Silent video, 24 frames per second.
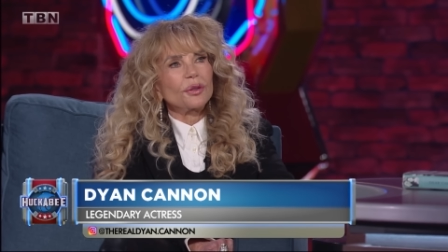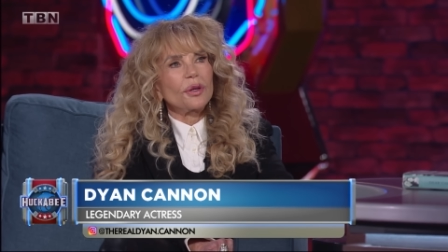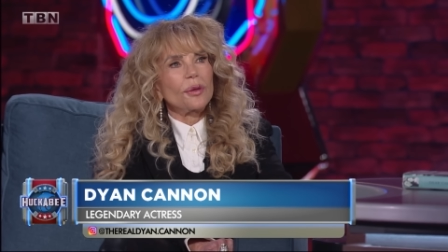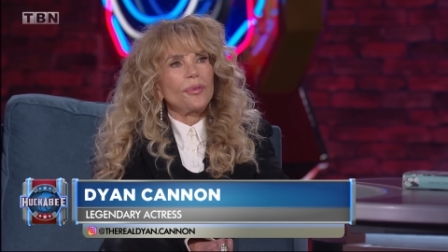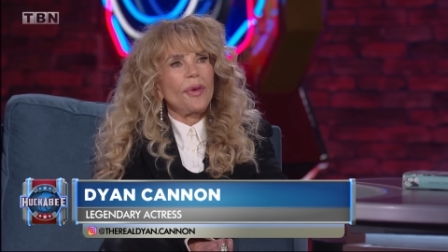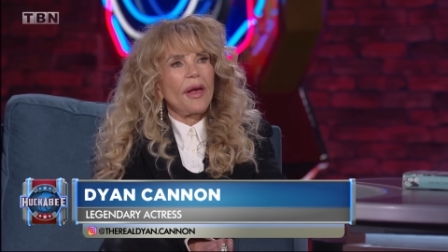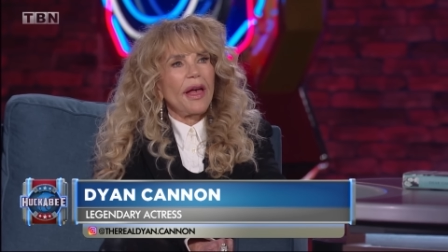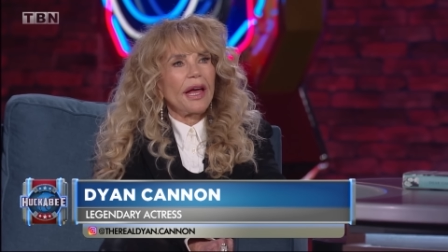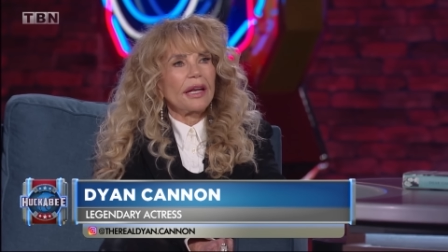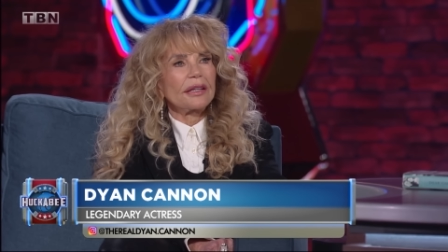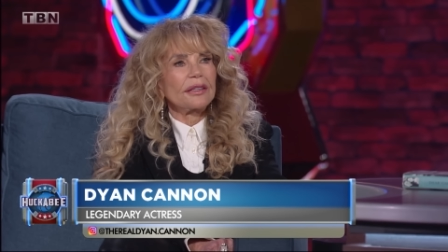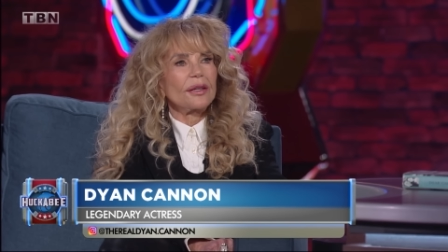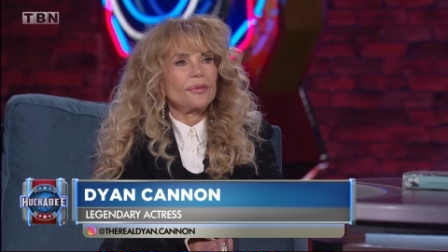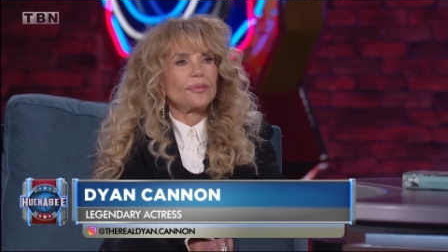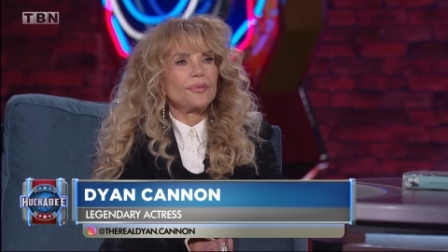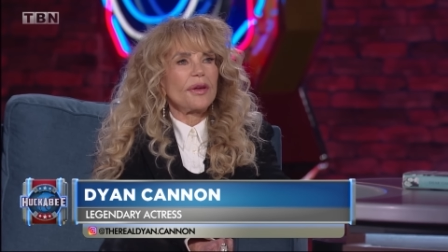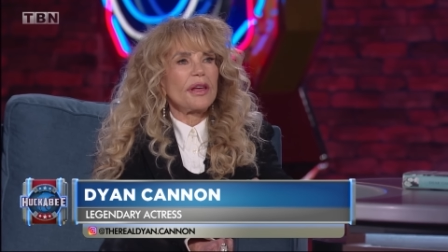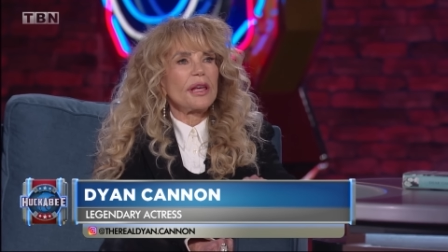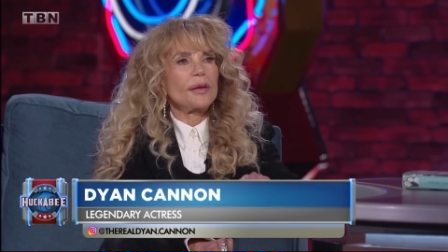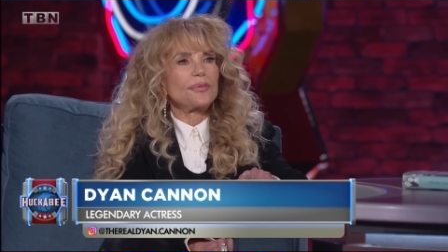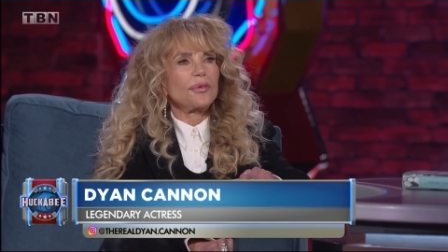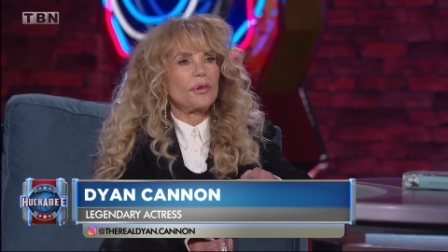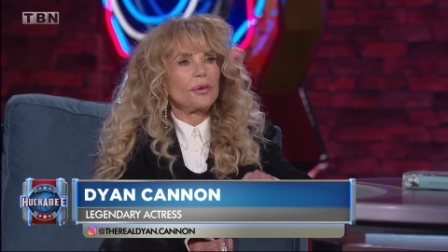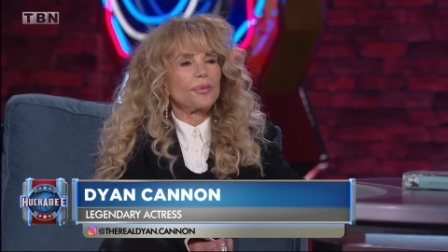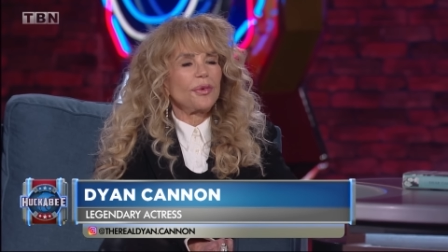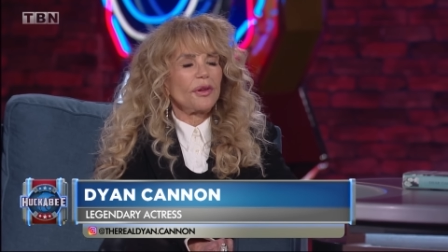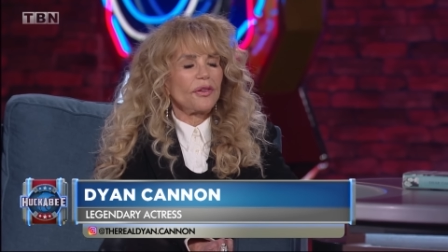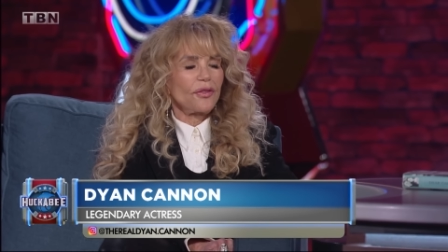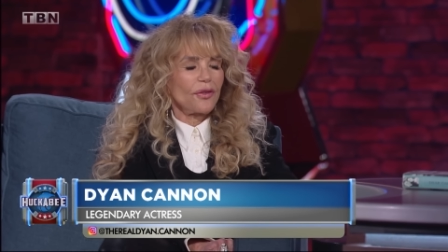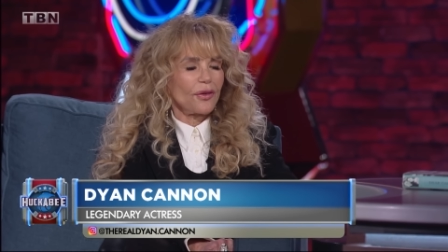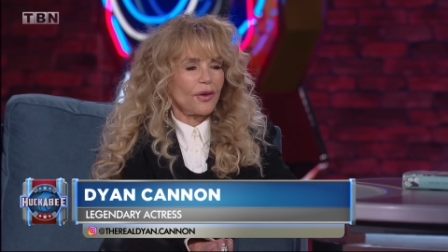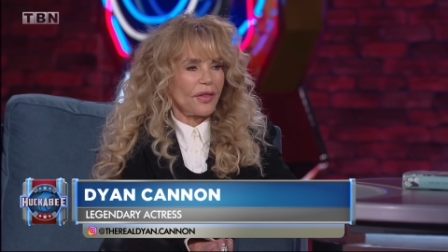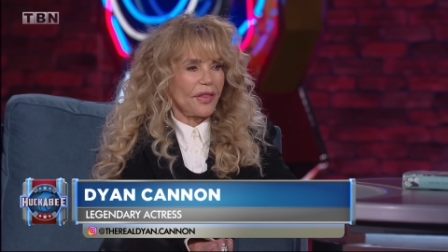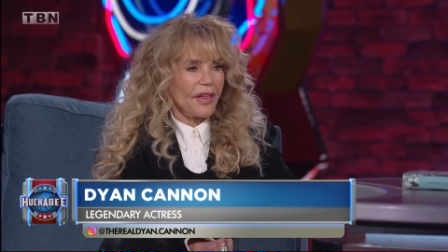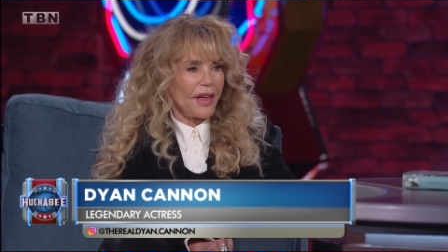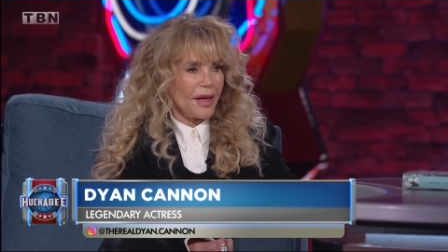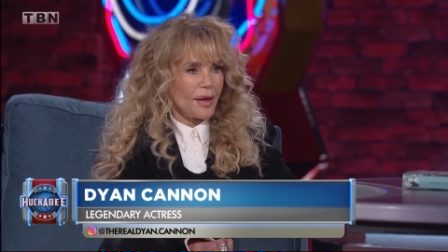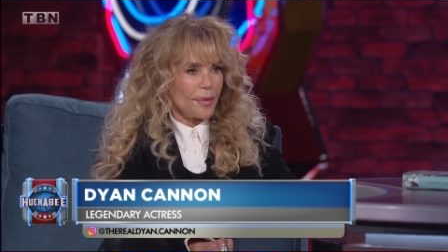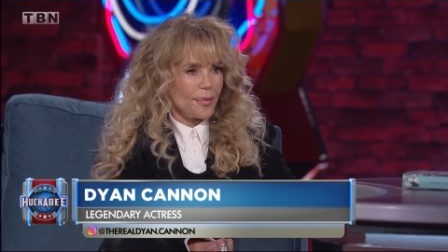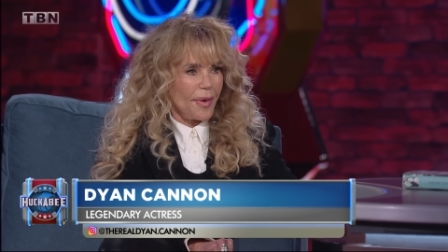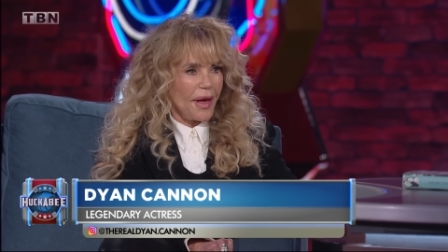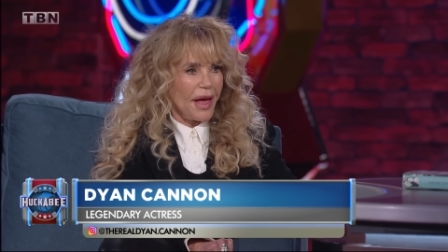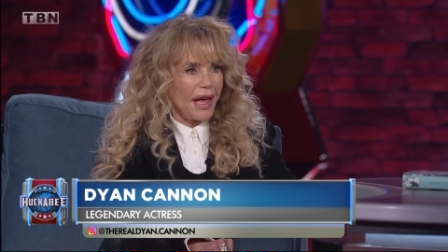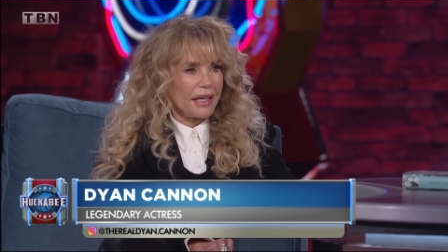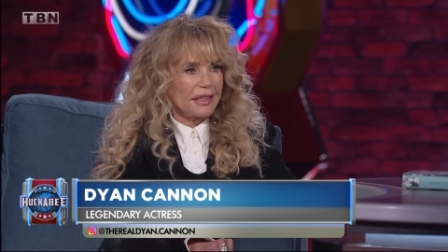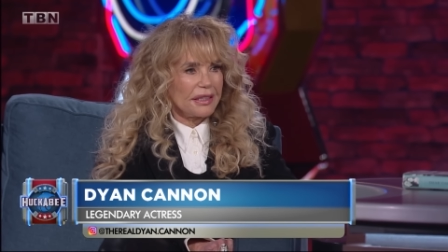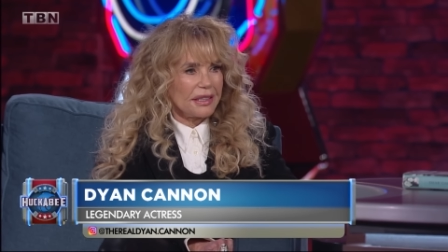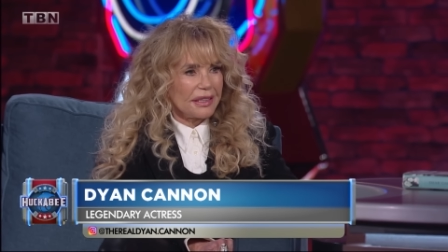abandon people before they
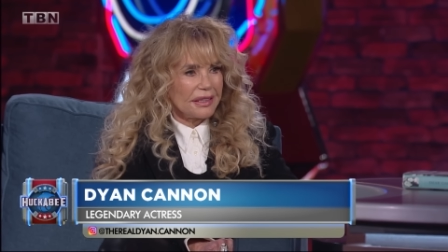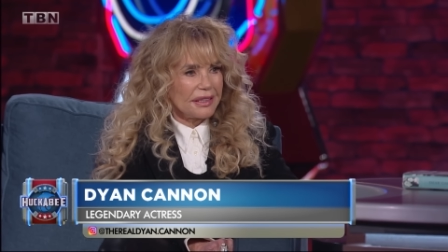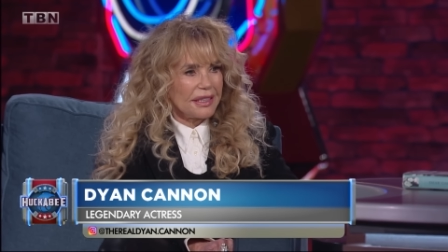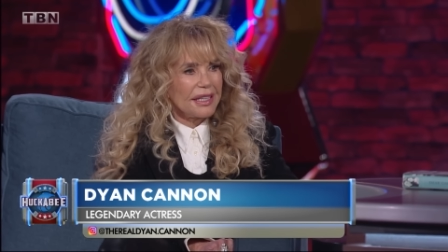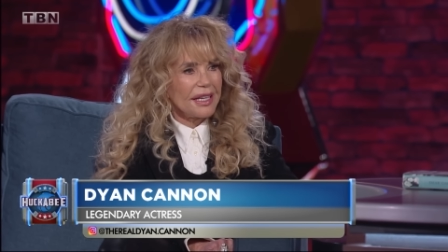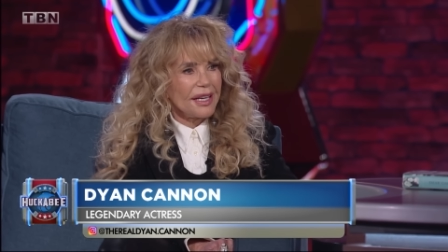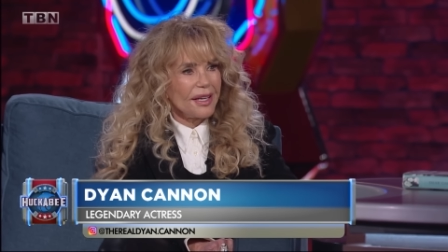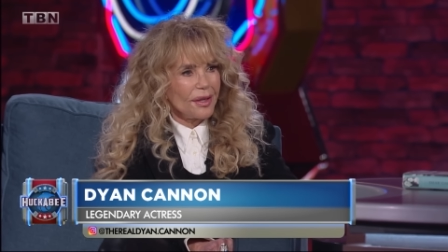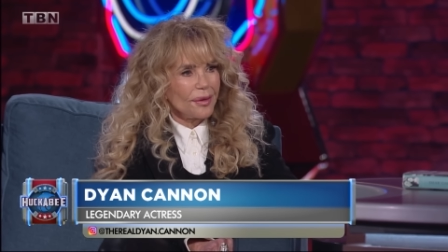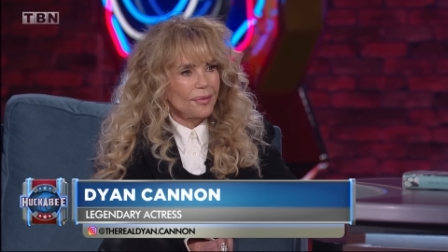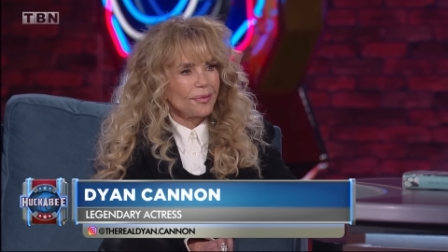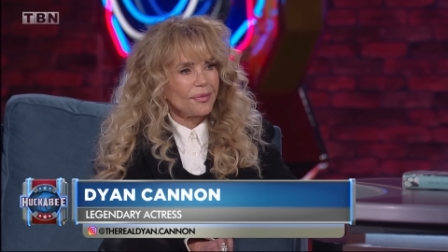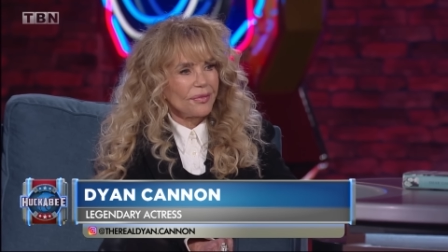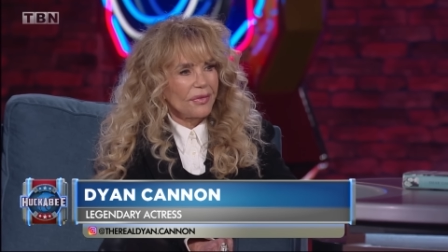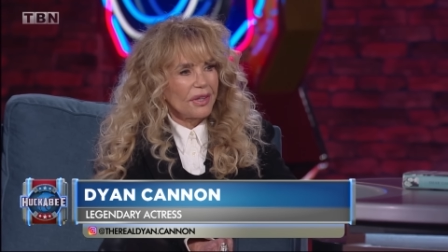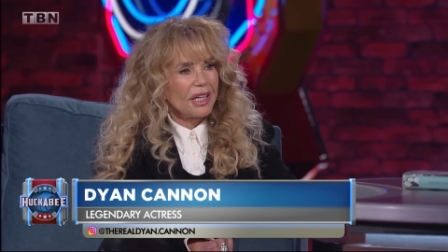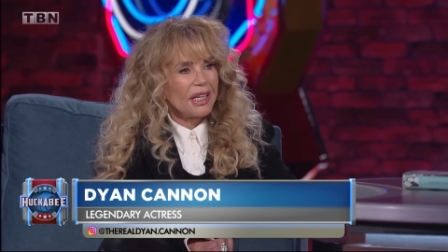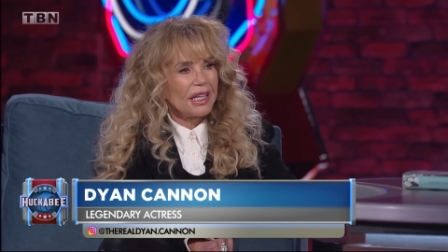abandoned him.